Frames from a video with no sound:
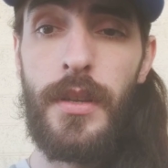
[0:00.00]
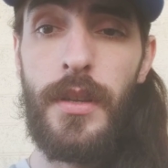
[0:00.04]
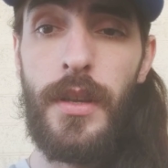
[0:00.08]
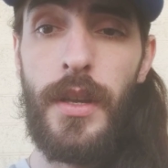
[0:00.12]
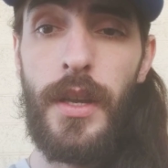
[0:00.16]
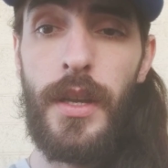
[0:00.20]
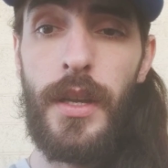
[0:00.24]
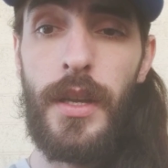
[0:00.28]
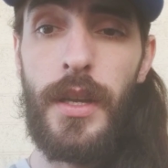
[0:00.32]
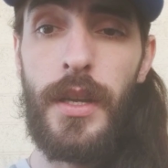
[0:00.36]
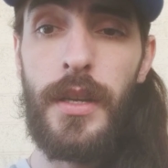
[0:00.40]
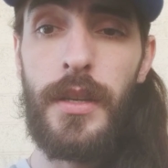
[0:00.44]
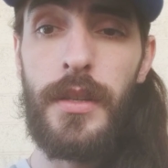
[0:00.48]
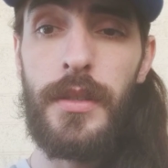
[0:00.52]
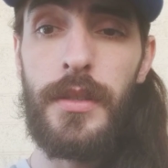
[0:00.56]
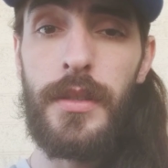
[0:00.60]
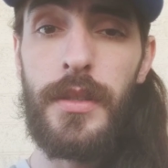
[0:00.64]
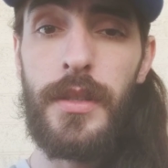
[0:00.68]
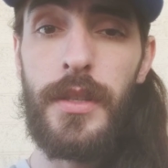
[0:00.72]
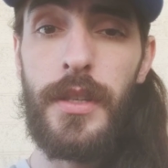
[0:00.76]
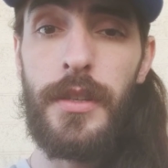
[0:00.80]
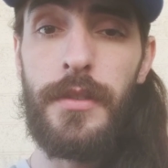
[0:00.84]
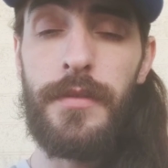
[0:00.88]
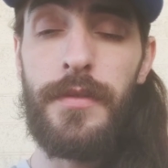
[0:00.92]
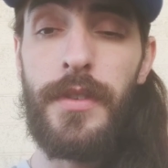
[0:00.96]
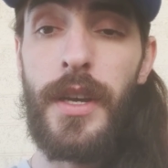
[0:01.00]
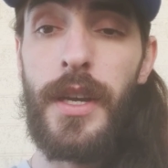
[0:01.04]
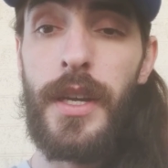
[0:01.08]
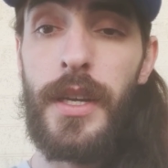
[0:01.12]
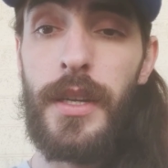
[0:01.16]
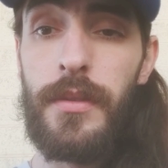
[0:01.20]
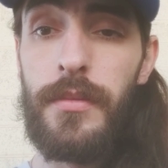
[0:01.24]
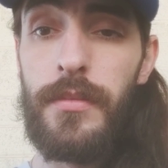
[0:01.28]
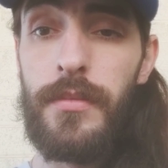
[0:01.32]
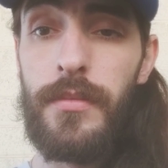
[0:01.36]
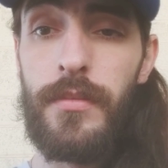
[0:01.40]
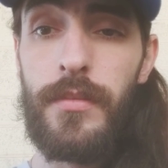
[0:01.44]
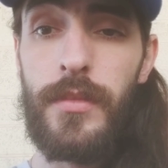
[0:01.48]
and if
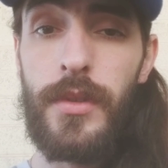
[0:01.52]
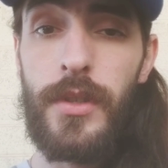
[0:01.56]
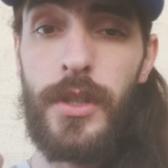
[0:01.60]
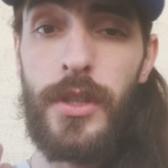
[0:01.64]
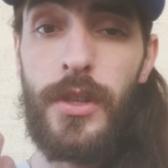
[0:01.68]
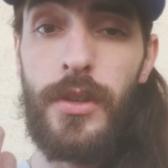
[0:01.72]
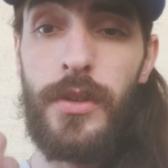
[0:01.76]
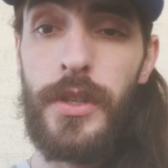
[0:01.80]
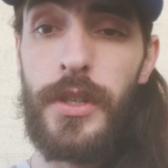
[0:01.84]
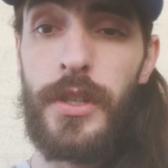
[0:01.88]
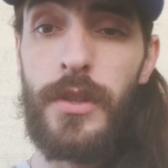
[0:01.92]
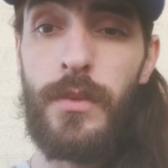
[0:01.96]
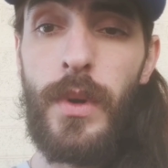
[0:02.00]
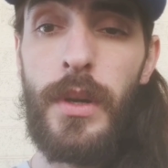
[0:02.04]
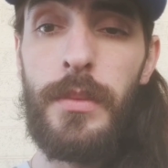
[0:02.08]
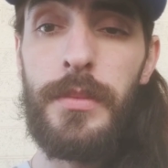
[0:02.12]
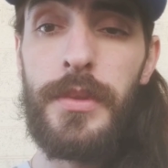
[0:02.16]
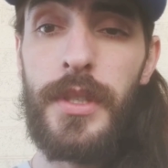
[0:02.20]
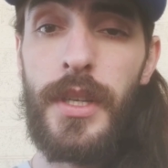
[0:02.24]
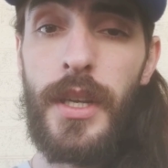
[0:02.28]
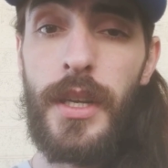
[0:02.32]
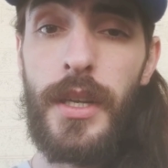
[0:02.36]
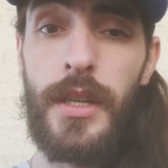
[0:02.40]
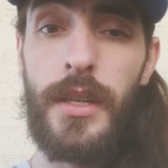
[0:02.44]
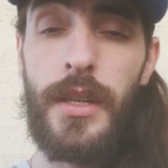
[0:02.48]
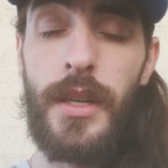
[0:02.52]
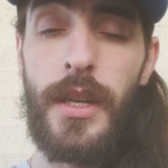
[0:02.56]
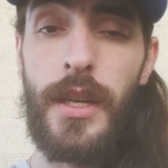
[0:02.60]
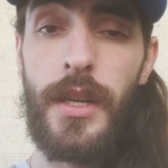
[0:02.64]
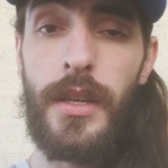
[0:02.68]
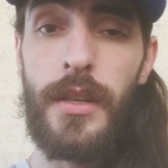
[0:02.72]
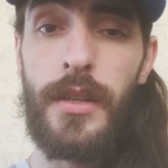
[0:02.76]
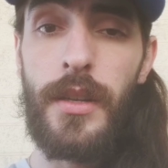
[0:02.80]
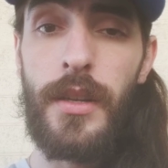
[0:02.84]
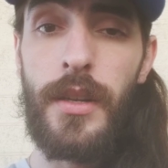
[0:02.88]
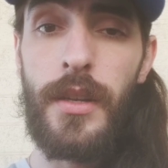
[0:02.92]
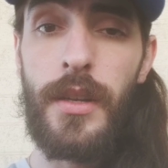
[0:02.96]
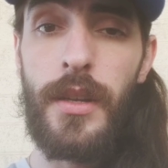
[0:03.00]
I go to your website
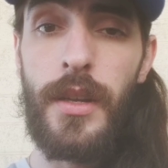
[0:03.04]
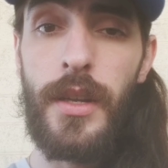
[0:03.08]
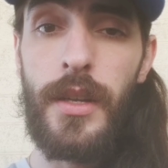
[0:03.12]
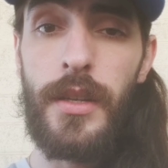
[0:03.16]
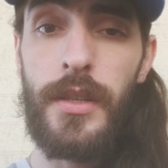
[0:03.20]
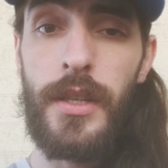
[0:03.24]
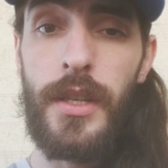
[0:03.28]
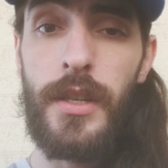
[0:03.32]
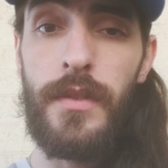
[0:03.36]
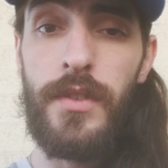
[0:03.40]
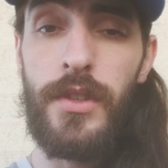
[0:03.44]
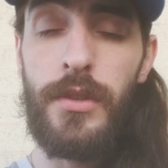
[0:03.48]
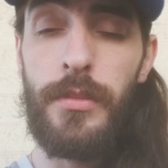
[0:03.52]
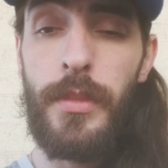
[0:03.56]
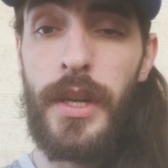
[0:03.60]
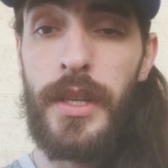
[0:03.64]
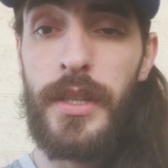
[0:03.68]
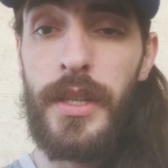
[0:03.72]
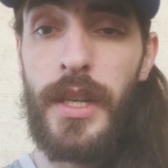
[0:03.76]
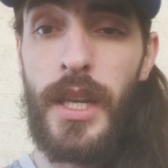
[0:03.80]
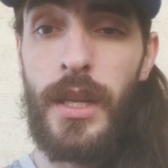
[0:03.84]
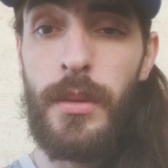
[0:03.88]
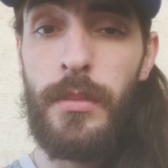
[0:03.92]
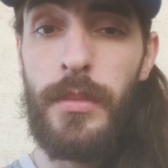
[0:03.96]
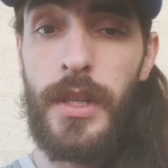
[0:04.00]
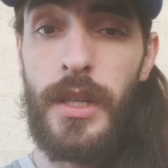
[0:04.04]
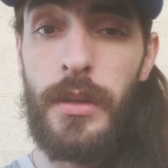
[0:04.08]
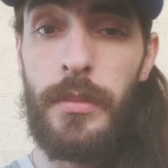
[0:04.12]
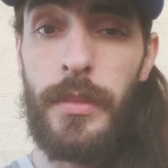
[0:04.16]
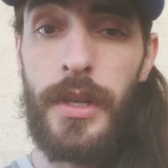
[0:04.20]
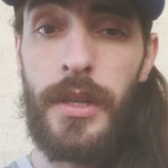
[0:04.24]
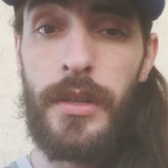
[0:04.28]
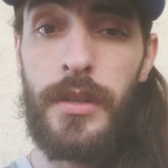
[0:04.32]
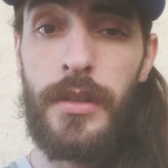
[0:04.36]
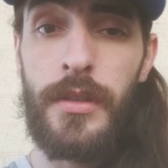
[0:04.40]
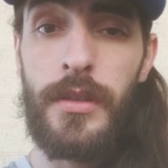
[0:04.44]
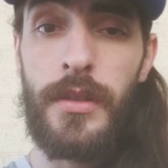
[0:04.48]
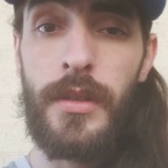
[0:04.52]
and give you my name,
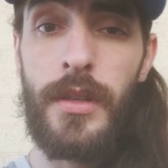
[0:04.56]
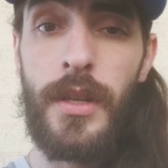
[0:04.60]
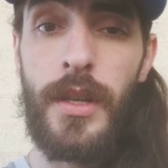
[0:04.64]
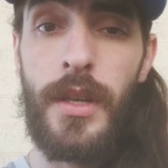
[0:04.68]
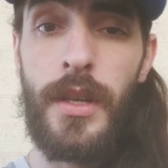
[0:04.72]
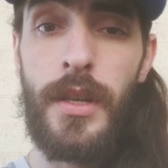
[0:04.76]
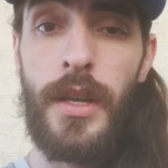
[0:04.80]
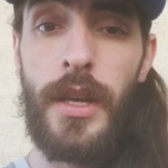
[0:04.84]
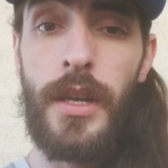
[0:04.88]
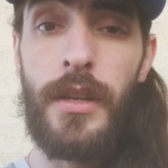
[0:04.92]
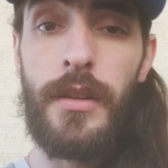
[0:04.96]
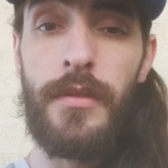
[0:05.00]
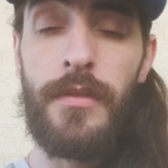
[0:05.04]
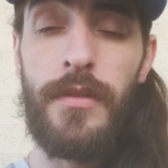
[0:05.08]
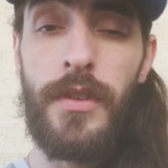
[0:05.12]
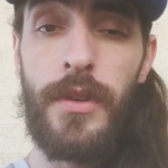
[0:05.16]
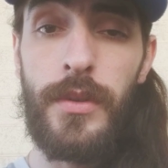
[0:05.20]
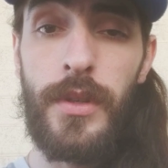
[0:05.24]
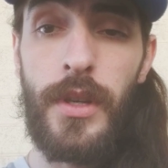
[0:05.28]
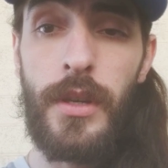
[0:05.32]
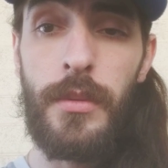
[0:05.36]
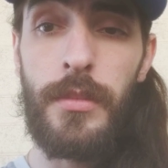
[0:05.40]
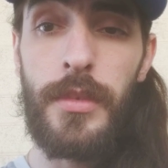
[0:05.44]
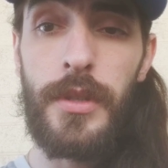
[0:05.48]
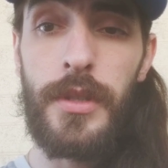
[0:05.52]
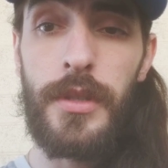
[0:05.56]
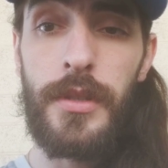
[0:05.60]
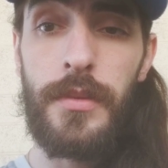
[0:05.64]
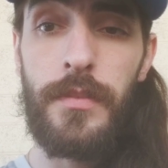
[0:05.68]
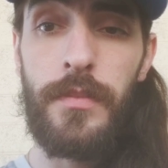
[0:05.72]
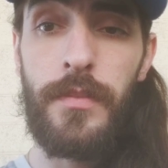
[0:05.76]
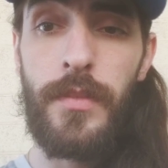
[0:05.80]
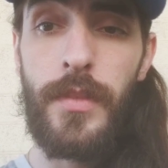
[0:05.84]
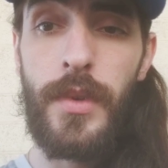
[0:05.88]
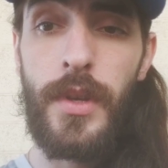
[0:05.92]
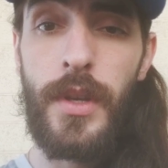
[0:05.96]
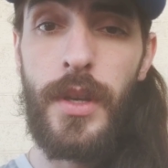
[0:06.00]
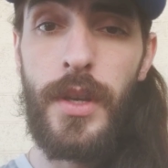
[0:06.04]
email, and phone number,
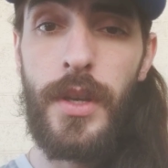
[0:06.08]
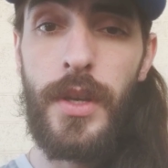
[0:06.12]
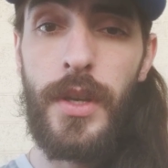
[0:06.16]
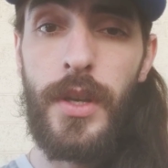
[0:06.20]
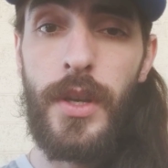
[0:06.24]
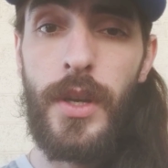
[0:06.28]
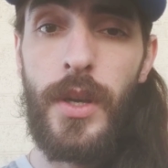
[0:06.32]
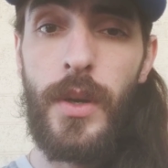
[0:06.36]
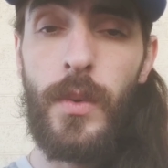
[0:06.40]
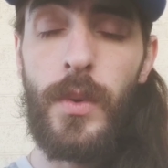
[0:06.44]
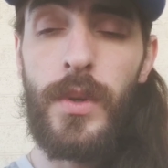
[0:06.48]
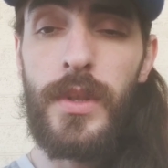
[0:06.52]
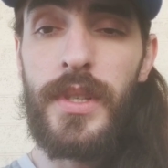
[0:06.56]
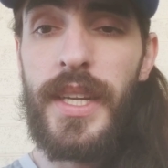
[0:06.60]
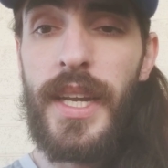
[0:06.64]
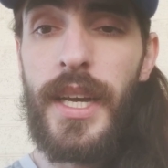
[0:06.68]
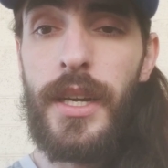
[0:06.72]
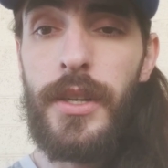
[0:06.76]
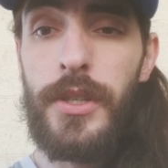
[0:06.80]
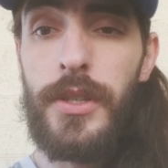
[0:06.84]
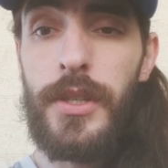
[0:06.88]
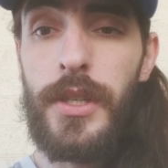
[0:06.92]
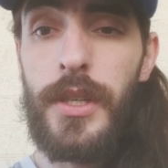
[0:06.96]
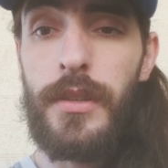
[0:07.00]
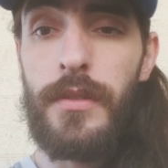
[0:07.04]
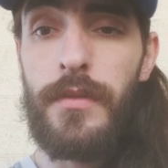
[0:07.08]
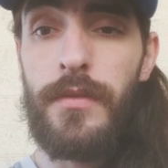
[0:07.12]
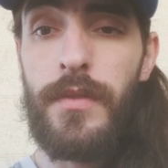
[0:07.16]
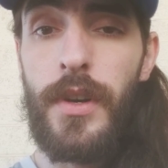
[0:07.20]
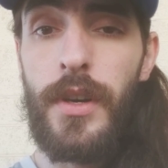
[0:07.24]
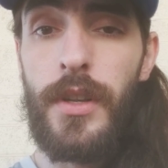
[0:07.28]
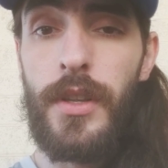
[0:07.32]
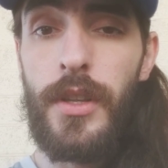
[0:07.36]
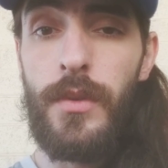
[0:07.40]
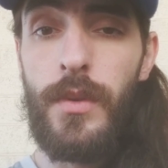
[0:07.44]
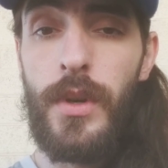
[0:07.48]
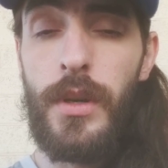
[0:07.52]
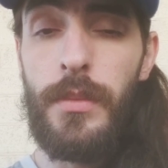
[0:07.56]
well, now you can
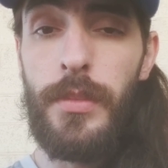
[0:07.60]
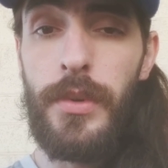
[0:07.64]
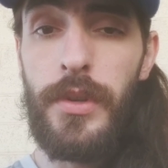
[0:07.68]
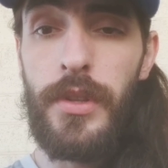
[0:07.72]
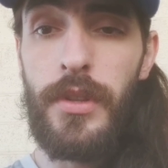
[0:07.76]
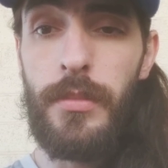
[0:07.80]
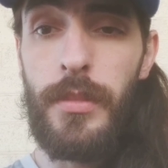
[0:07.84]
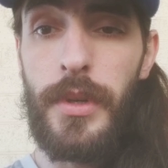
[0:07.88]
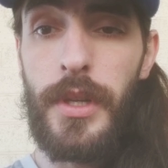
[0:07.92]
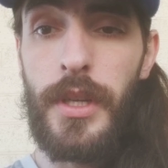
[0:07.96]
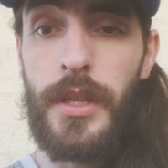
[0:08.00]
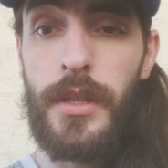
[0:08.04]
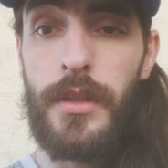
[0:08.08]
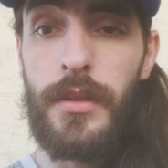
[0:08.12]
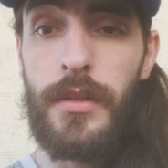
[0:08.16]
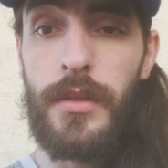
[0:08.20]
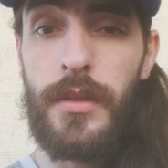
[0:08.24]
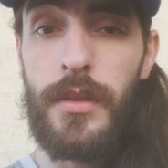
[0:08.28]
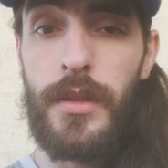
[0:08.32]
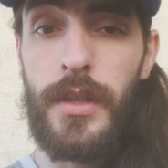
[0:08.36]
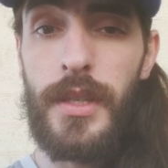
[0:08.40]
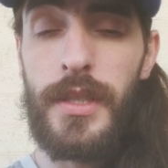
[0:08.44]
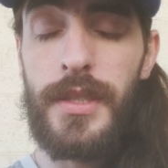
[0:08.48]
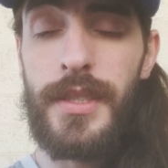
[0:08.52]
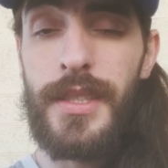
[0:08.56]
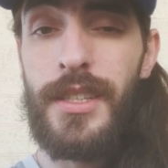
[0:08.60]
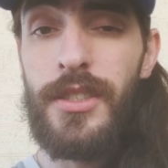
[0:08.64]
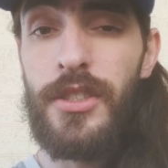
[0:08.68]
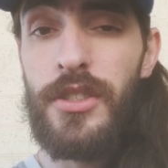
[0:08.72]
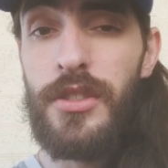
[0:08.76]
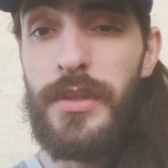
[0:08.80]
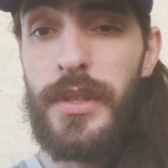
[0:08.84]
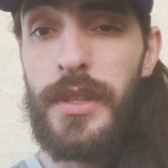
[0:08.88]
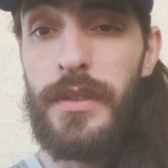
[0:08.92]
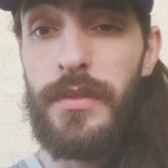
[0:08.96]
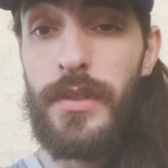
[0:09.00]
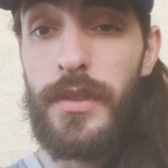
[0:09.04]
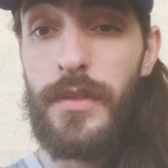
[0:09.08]
follow up with me
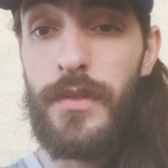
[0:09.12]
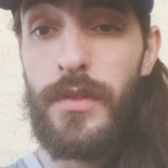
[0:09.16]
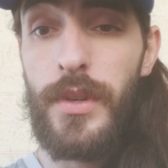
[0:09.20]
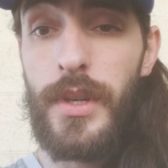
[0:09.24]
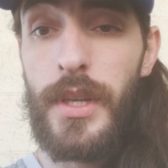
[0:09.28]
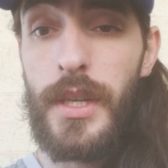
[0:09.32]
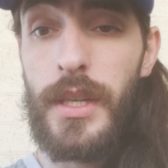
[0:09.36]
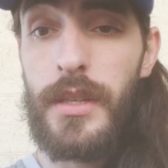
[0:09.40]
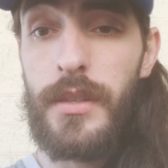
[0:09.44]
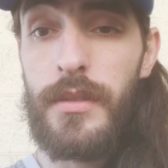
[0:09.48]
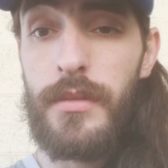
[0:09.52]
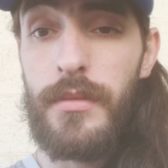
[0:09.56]
essentially for free,